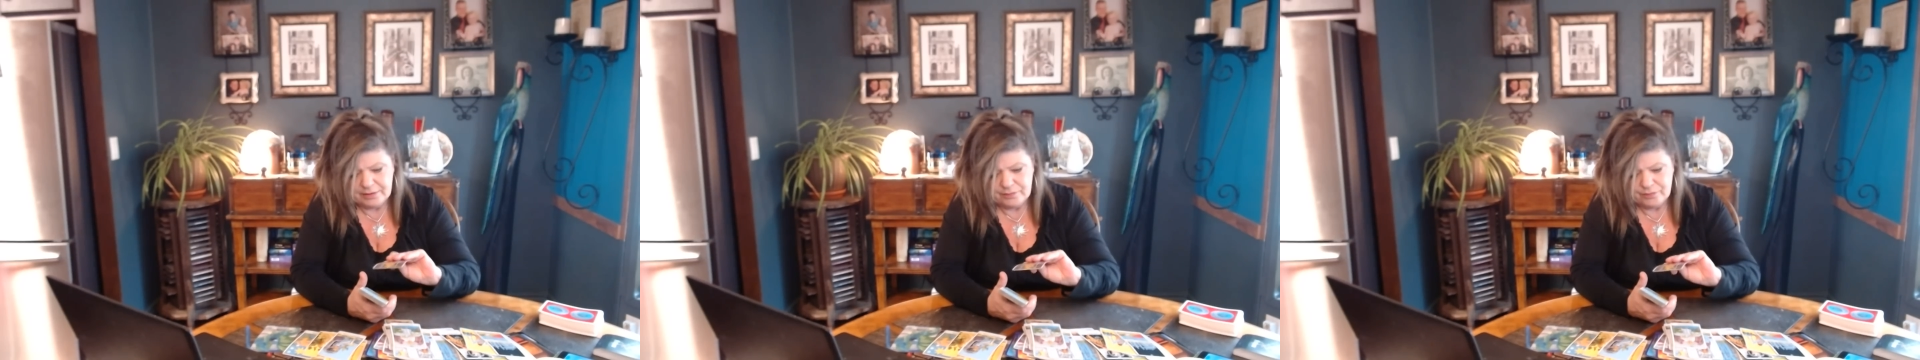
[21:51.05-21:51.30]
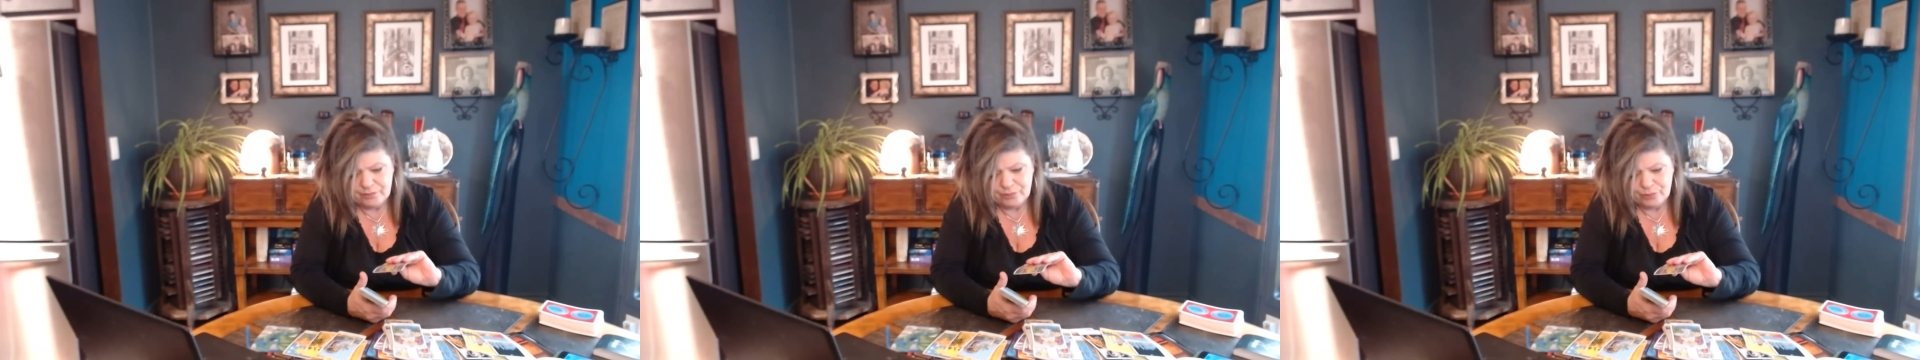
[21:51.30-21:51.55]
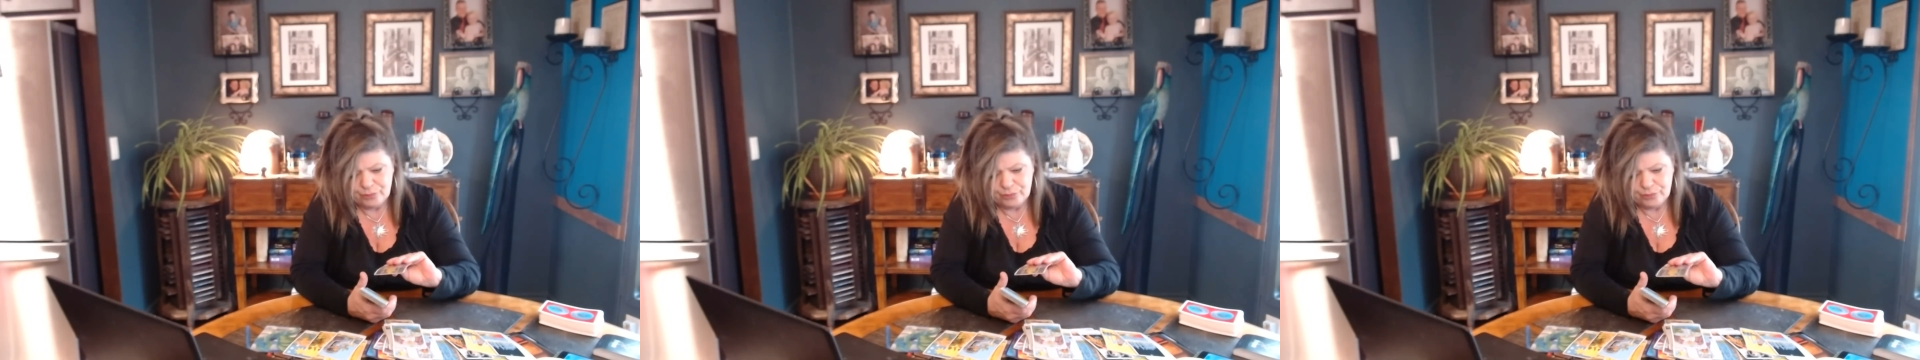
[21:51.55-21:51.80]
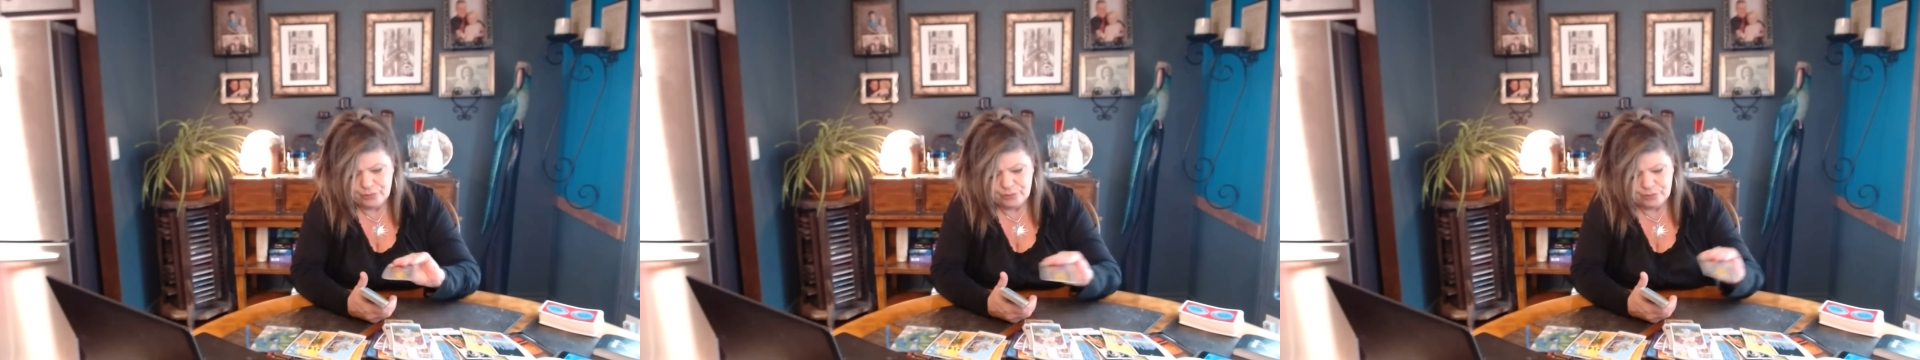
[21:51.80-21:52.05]

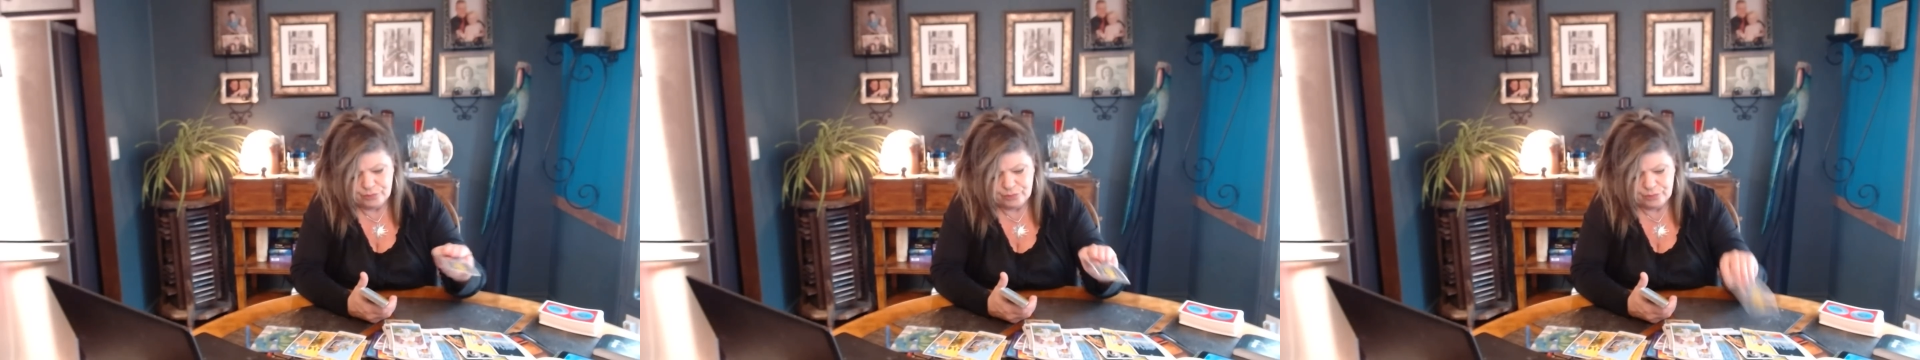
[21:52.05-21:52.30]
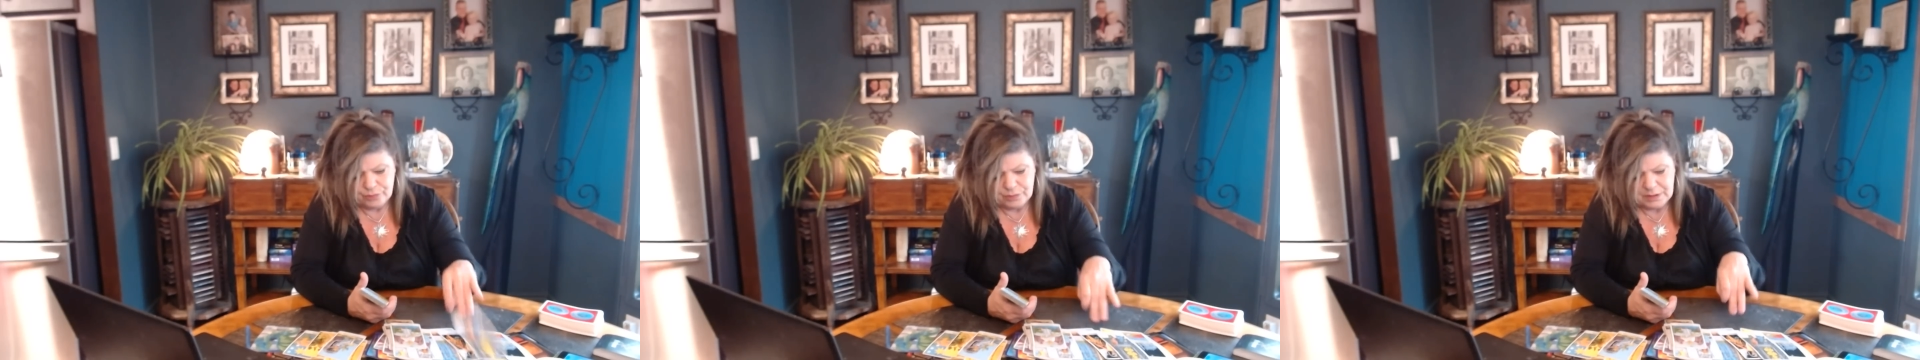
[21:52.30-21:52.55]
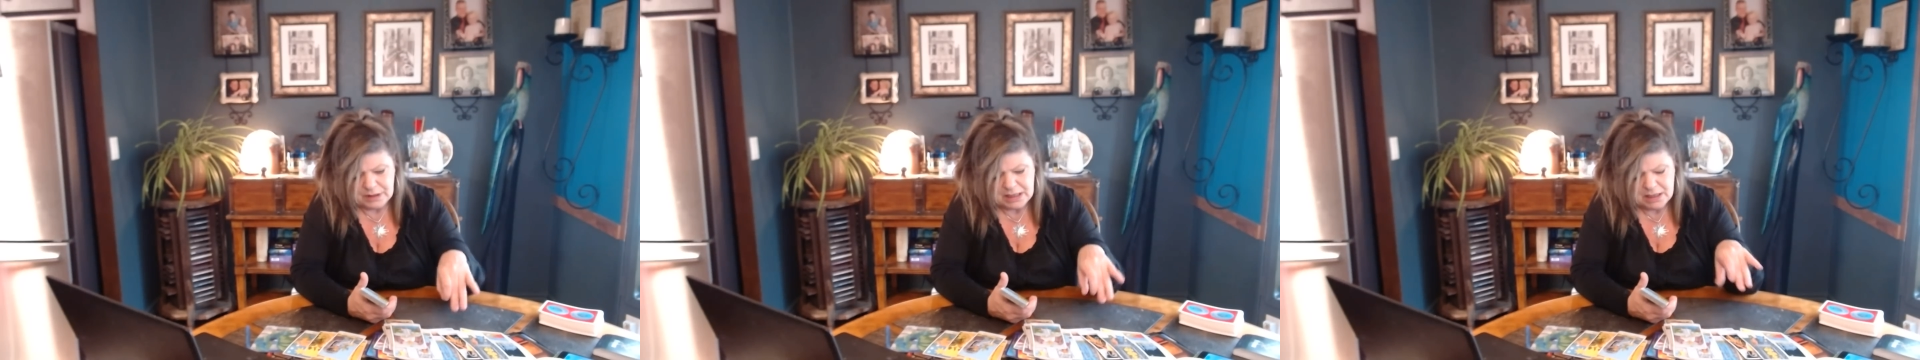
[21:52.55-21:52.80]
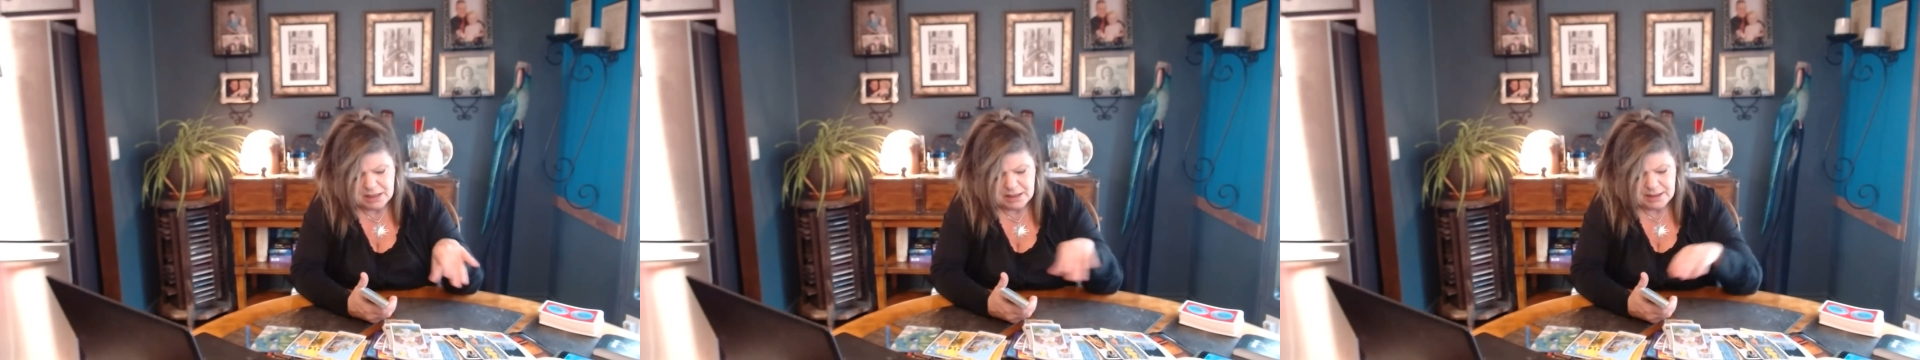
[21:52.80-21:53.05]

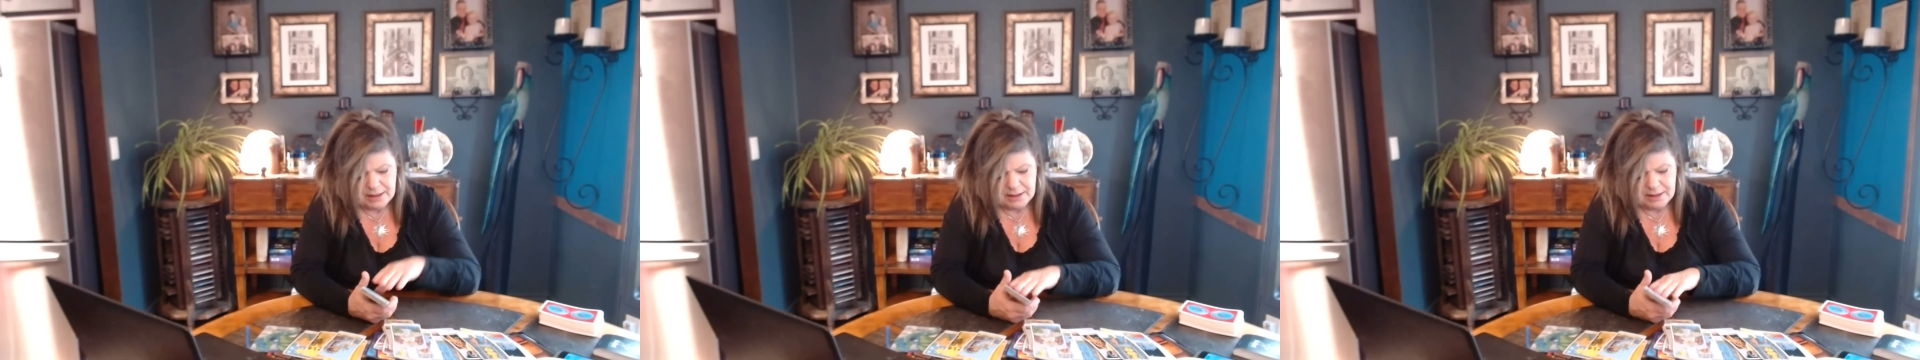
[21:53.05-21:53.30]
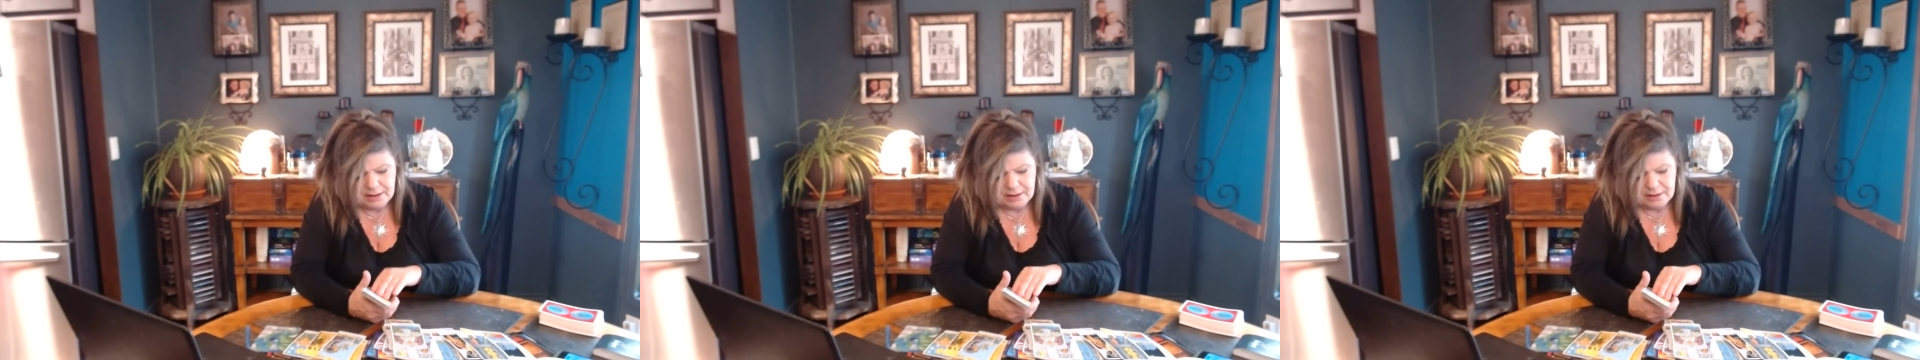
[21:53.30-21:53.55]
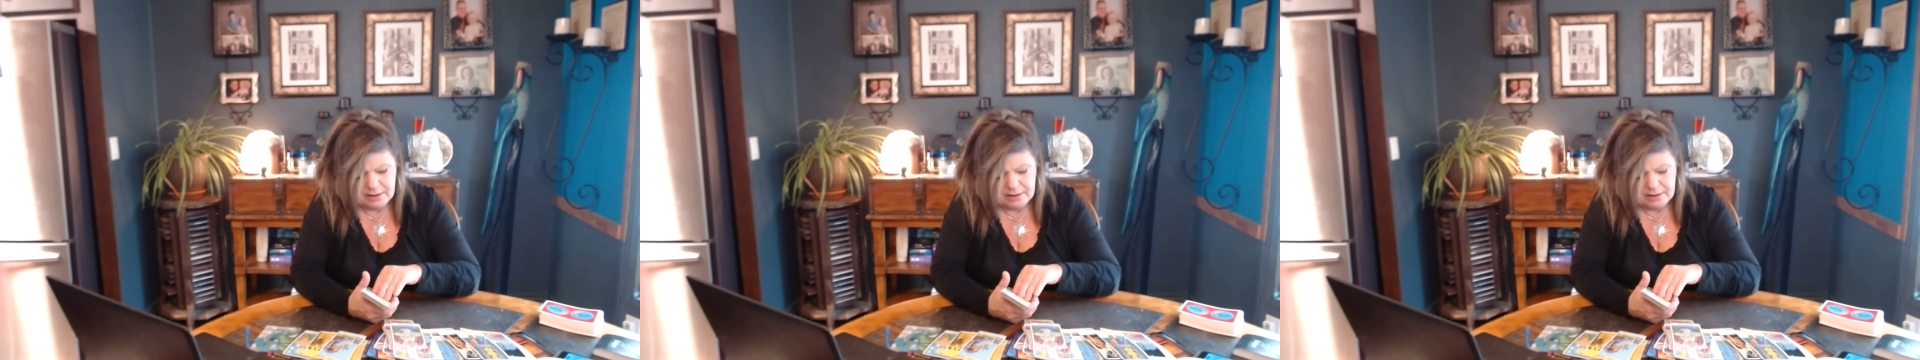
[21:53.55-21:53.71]
(no one is talking)